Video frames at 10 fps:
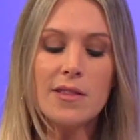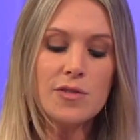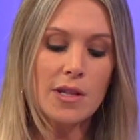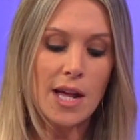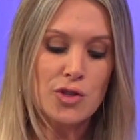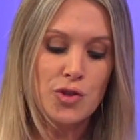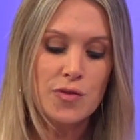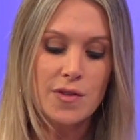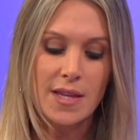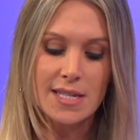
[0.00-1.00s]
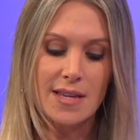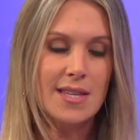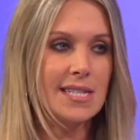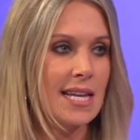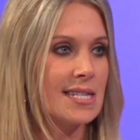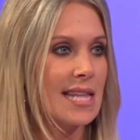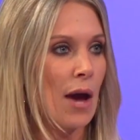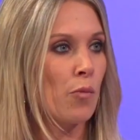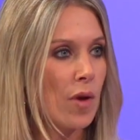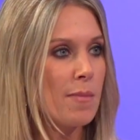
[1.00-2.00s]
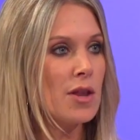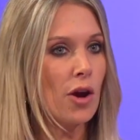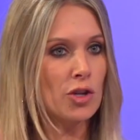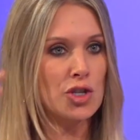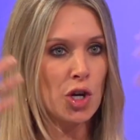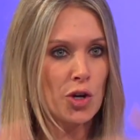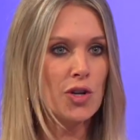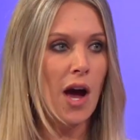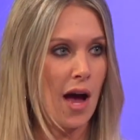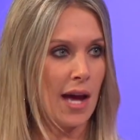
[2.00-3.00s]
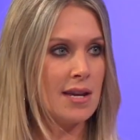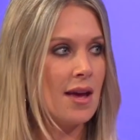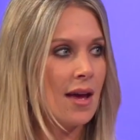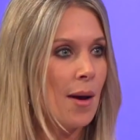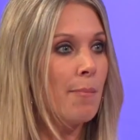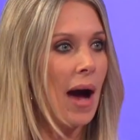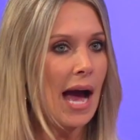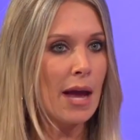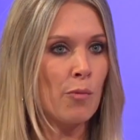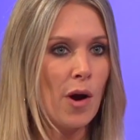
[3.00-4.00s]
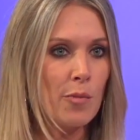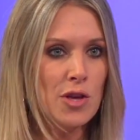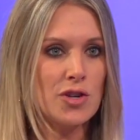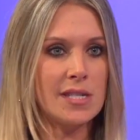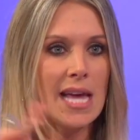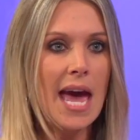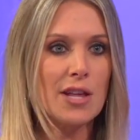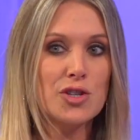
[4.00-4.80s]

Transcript: there's a lot of truth to this in the sense that women are turned on by what we just said.